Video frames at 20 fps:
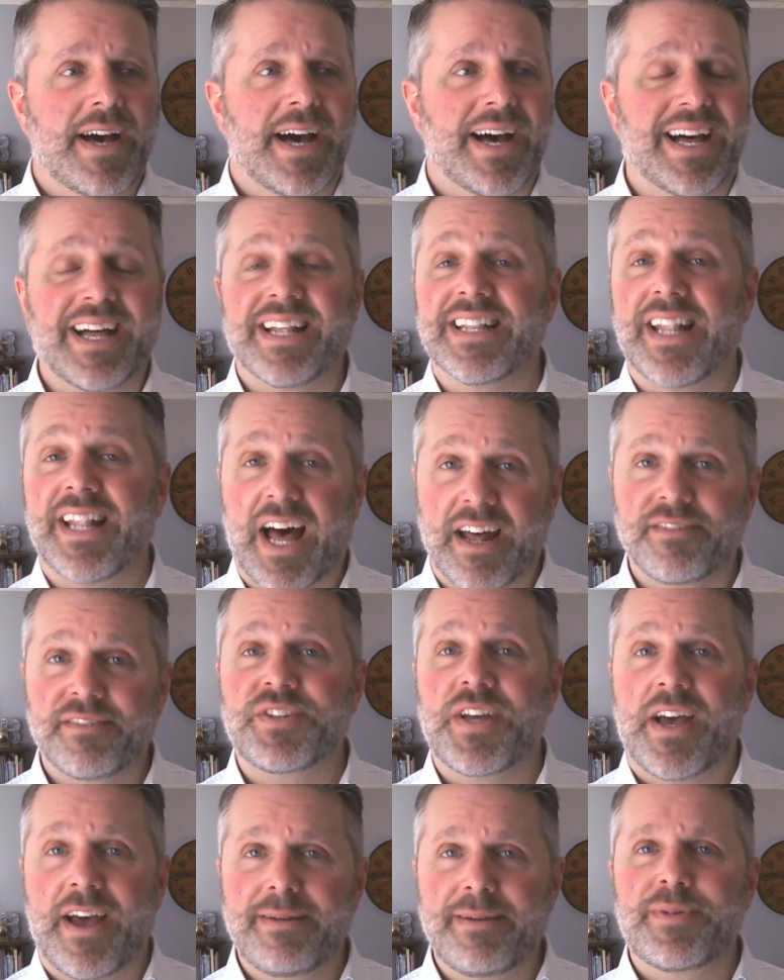a lot of
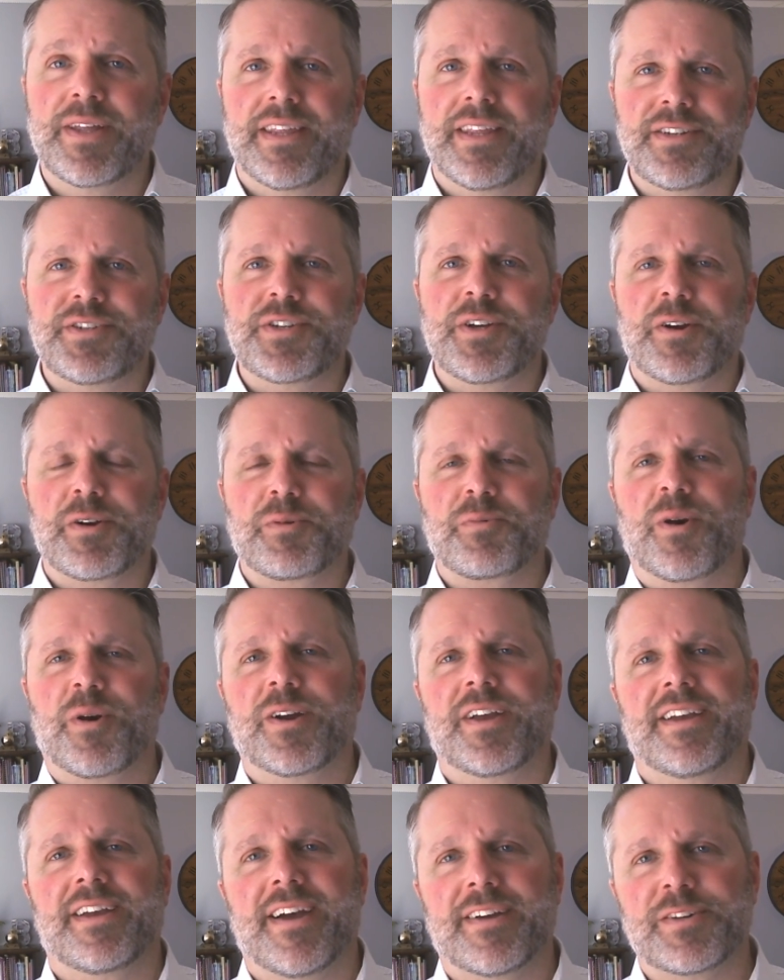time this year
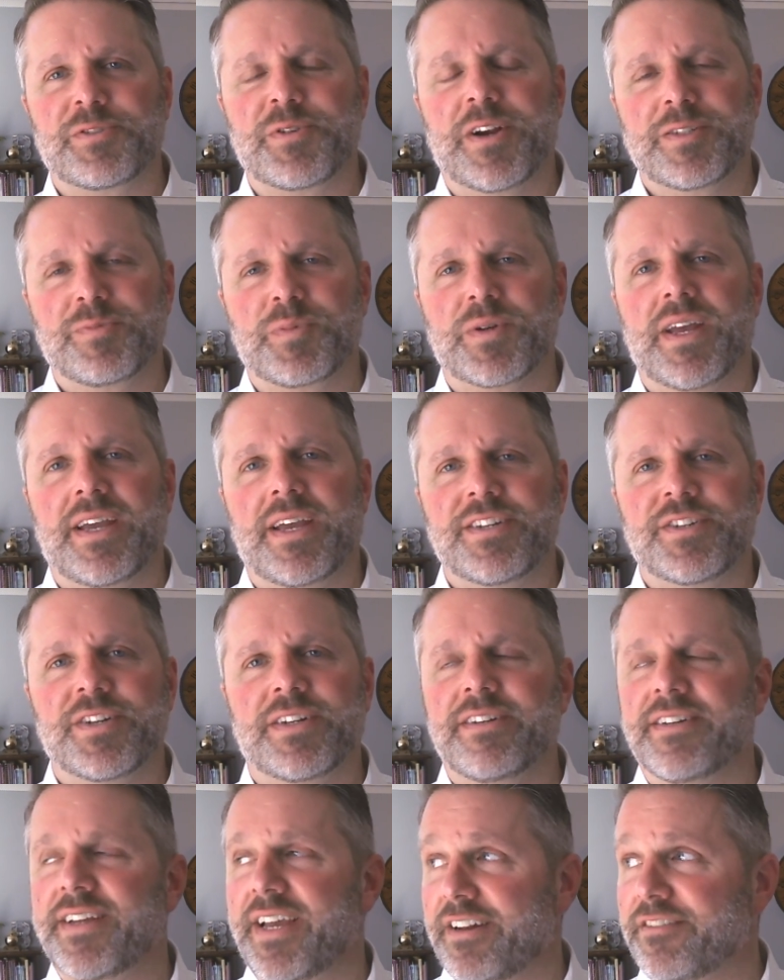working on
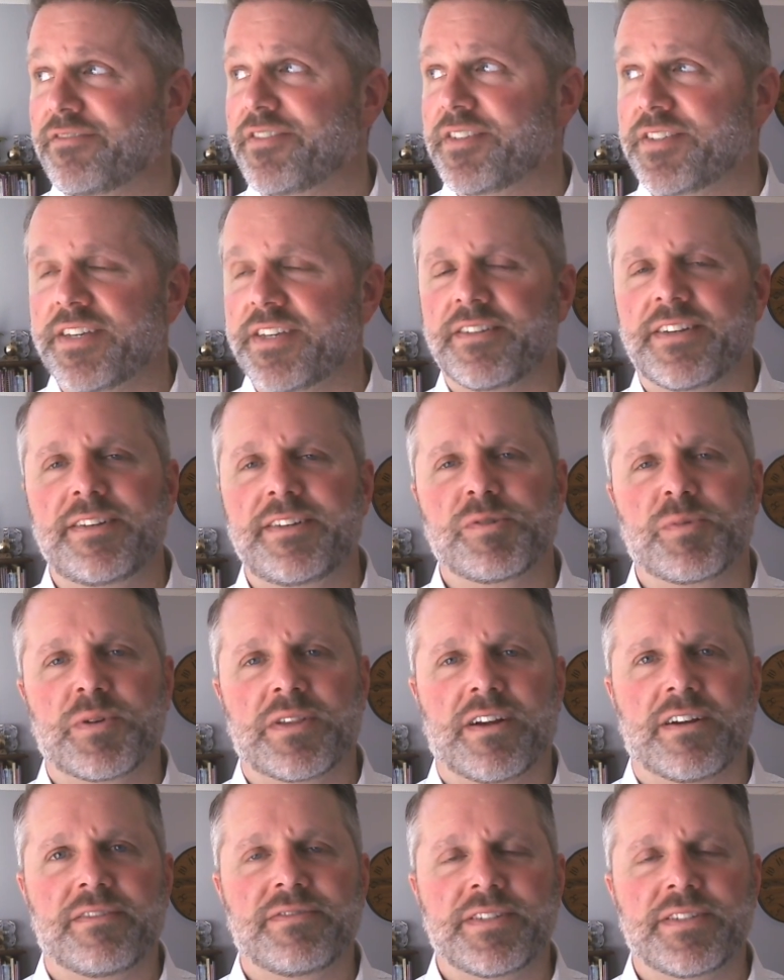transportation and facilities with
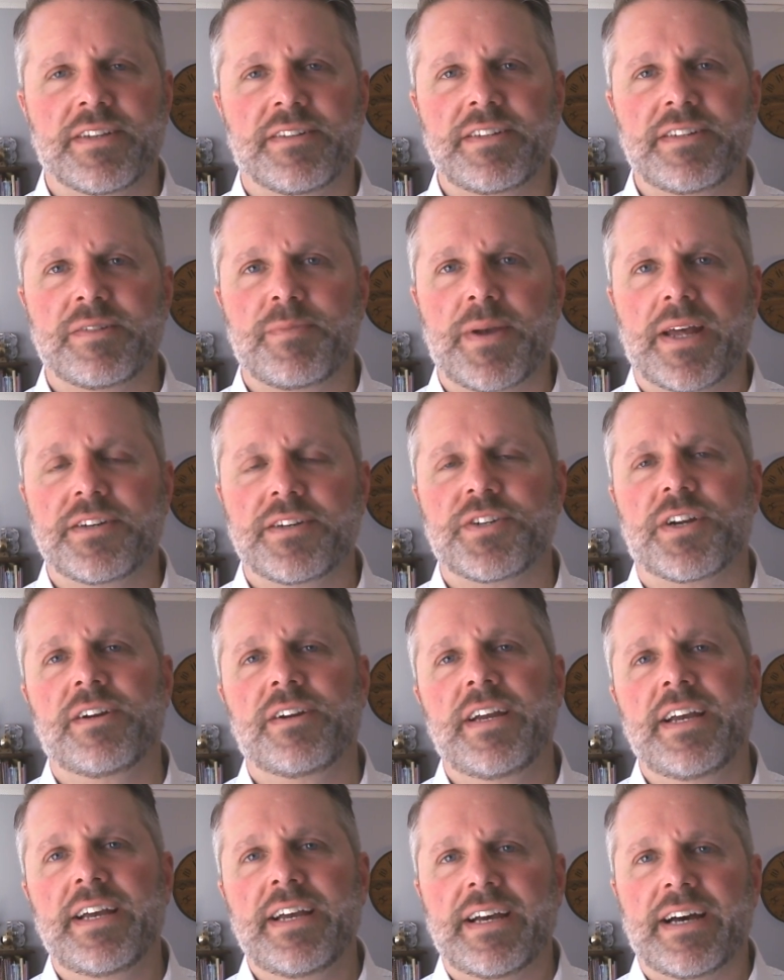our facilities manager,
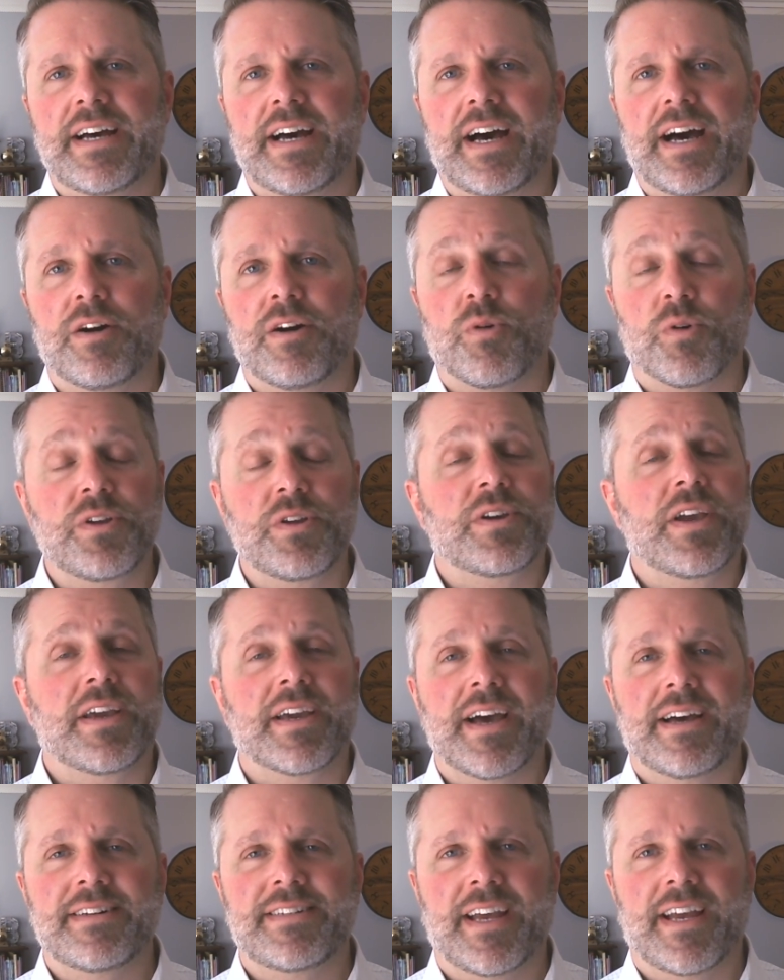or you can
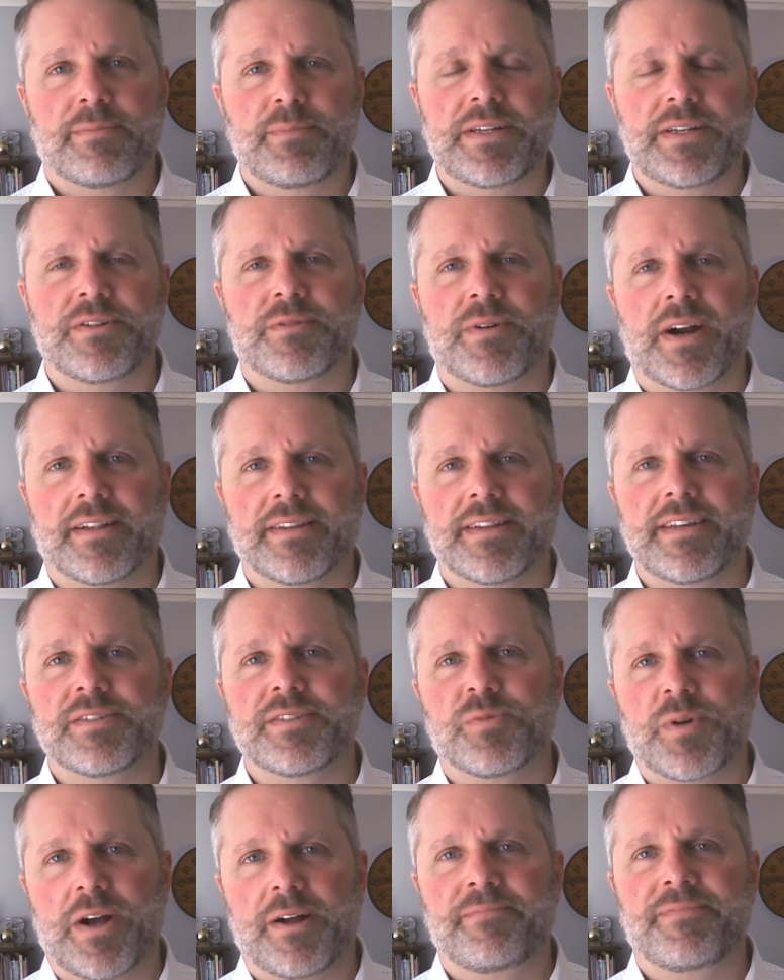contact me directly as
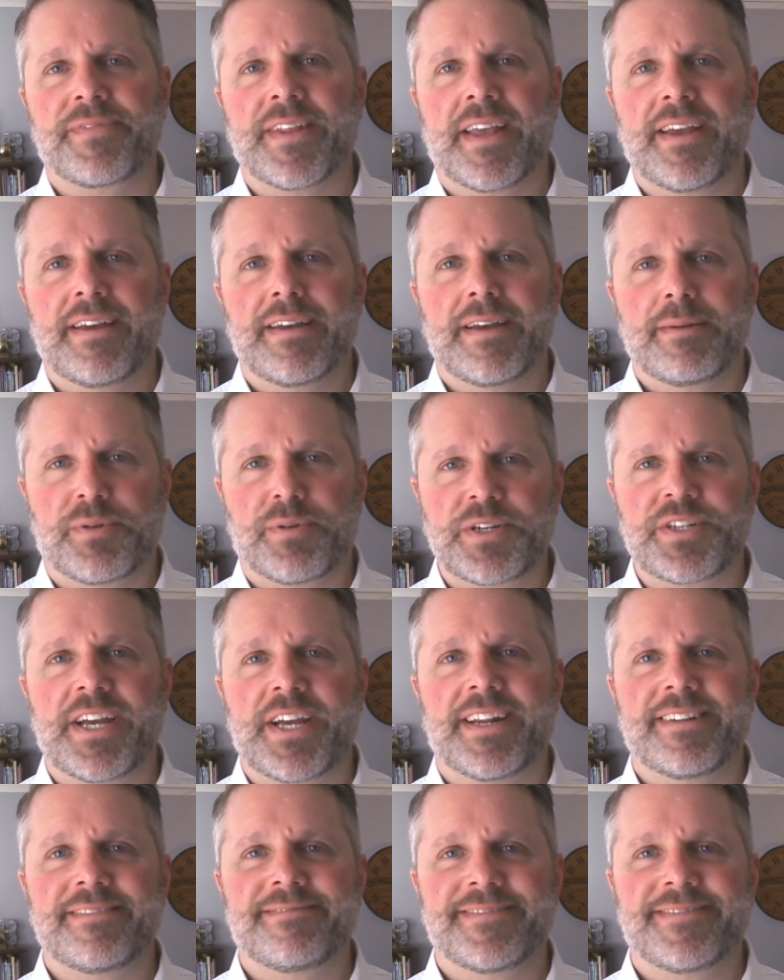well. Appreciate
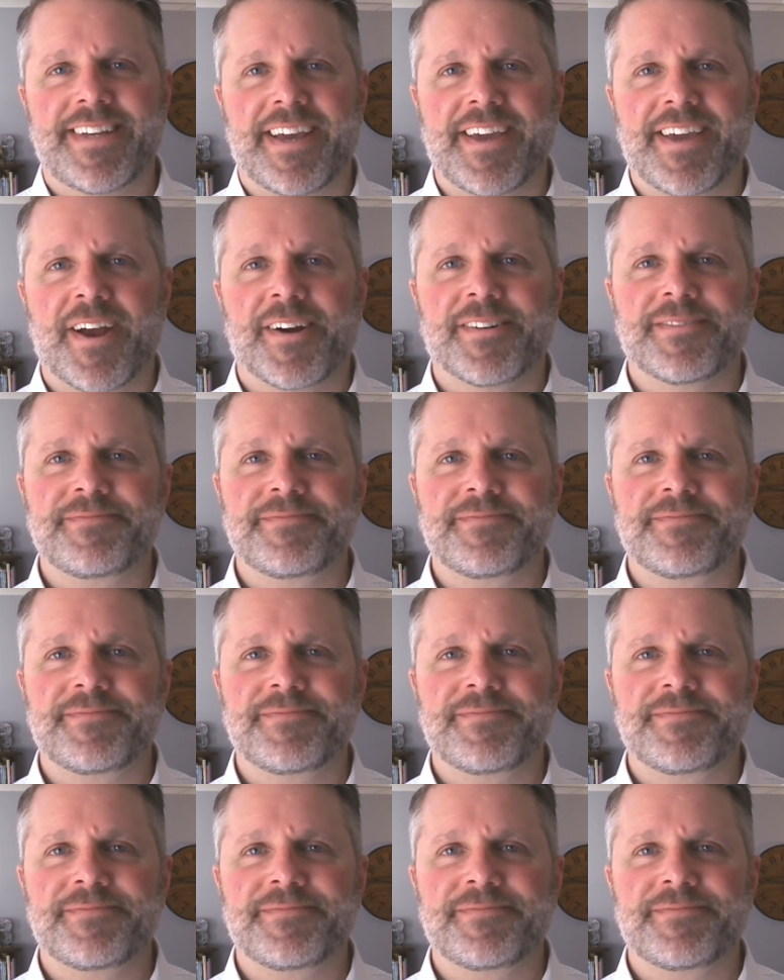it. Take care.